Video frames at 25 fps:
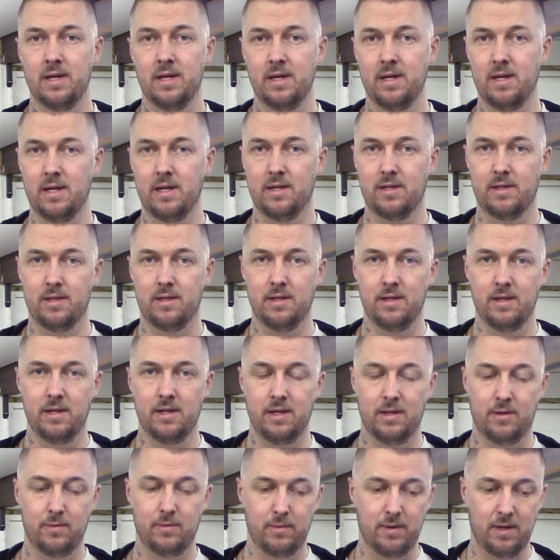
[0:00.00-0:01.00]

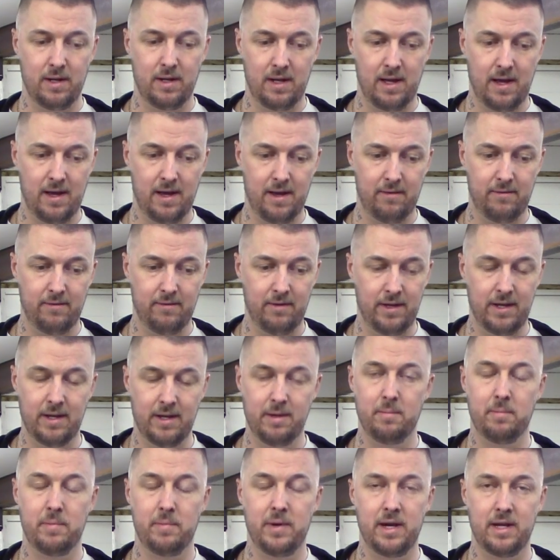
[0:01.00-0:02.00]
it will have an
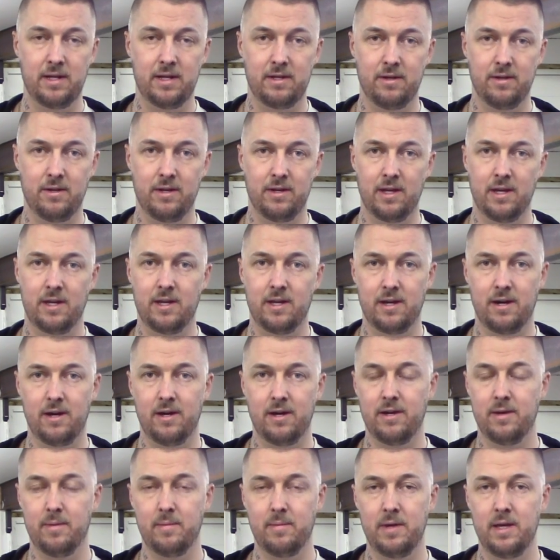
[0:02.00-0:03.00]
impact on the
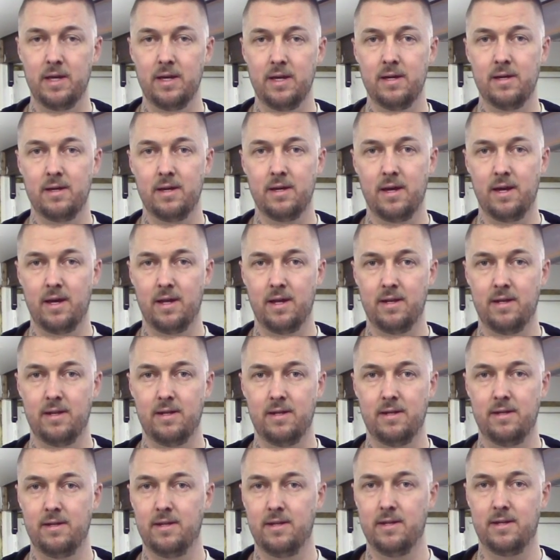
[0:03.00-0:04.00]
economy
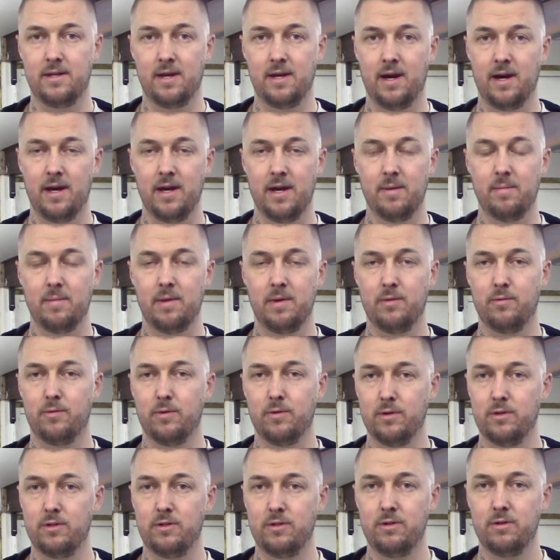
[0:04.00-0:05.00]
and the time and
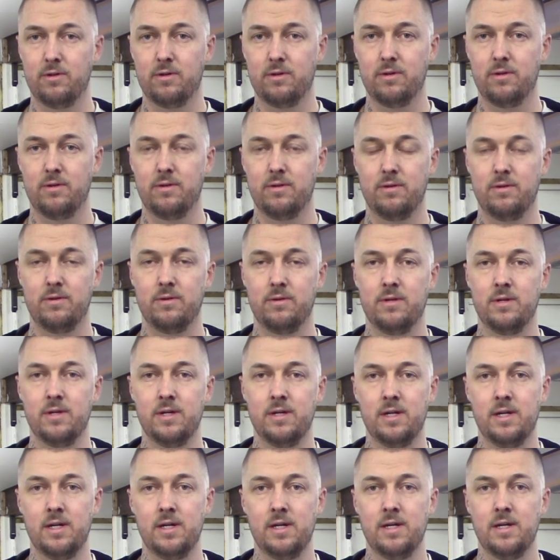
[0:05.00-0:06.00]
what you could do.
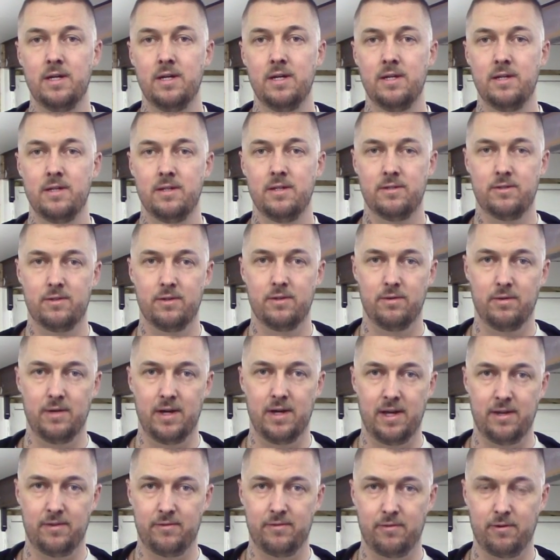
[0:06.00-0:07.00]
So
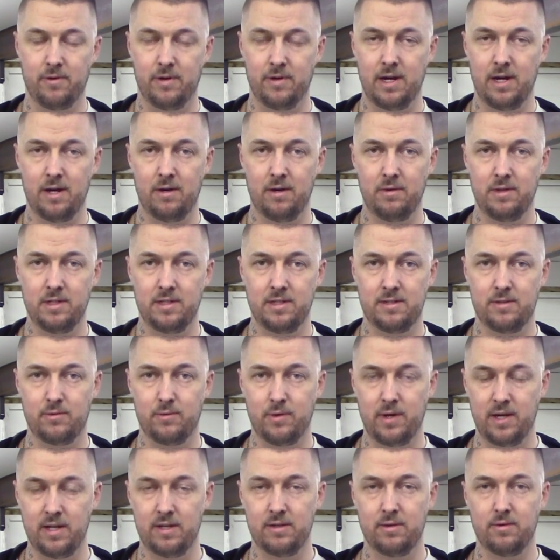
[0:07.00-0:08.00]
as for now, it's
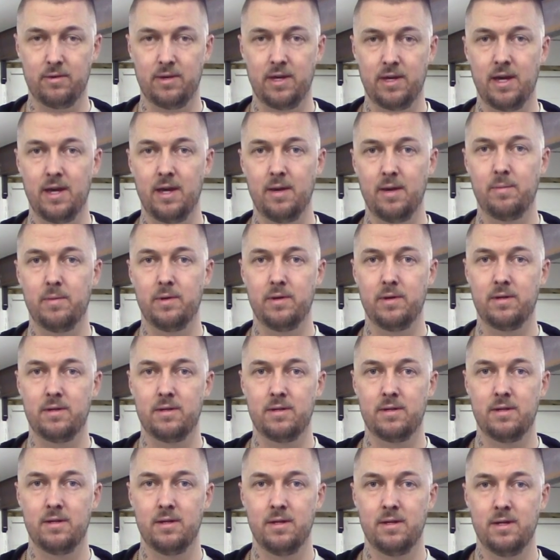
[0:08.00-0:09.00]
quite okay, but